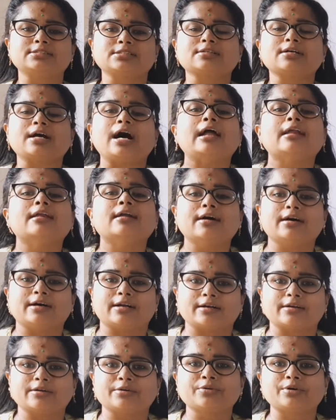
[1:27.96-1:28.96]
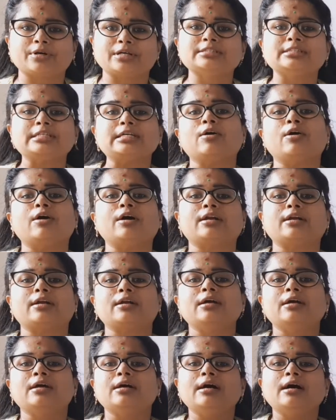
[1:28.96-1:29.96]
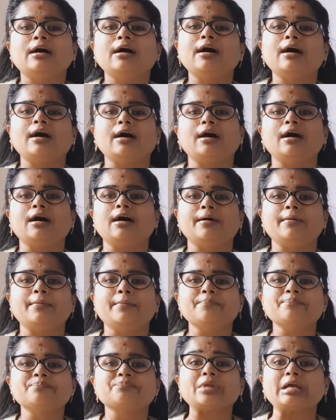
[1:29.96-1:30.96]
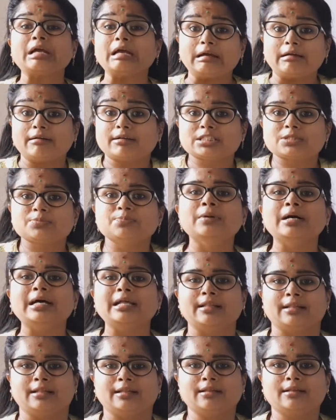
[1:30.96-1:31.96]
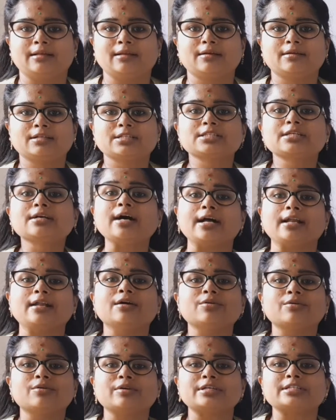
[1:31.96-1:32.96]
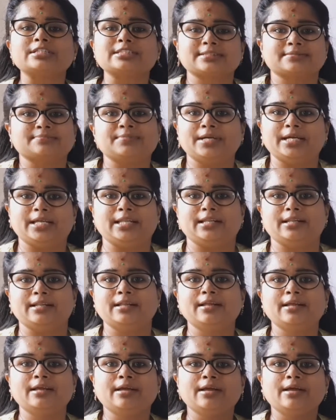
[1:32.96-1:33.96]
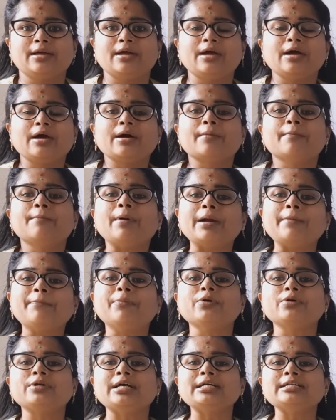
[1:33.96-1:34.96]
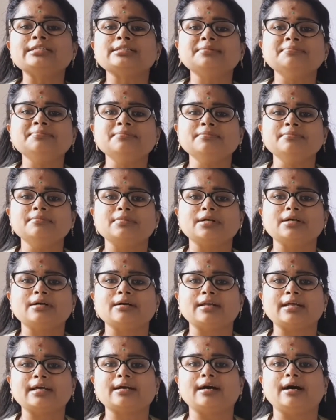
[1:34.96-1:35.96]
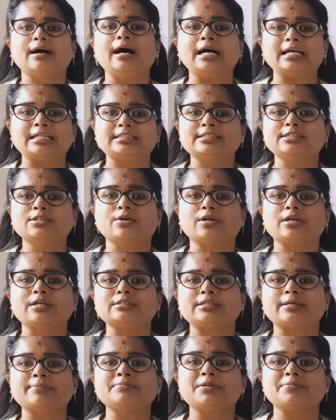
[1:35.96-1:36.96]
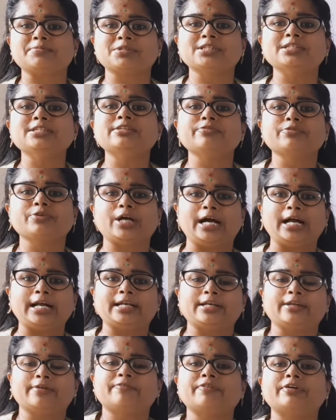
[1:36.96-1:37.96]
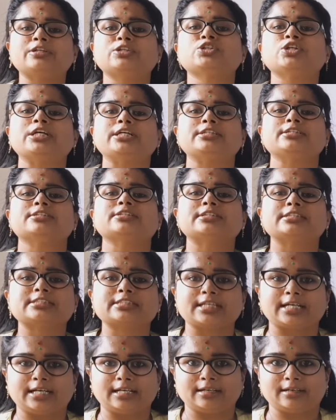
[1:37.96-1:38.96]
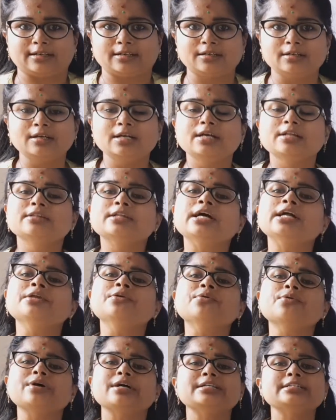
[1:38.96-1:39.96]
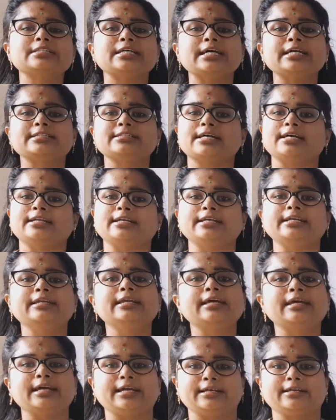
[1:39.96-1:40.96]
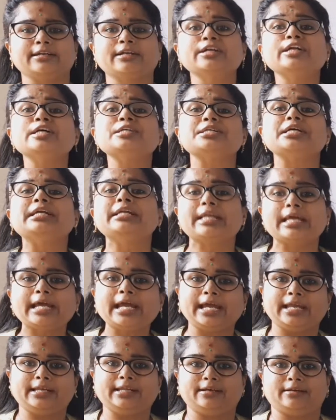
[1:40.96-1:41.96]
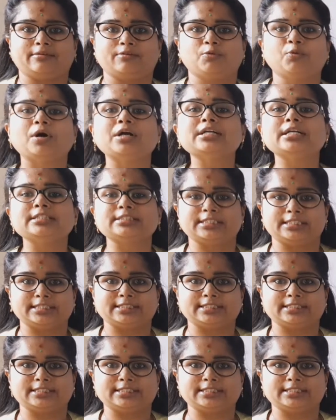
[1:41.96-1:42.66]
color, you can say, or a smell, color or a smell by putting some like acid or some substance. If it changes its color, then you can say it's an indicator. It is indicating what is.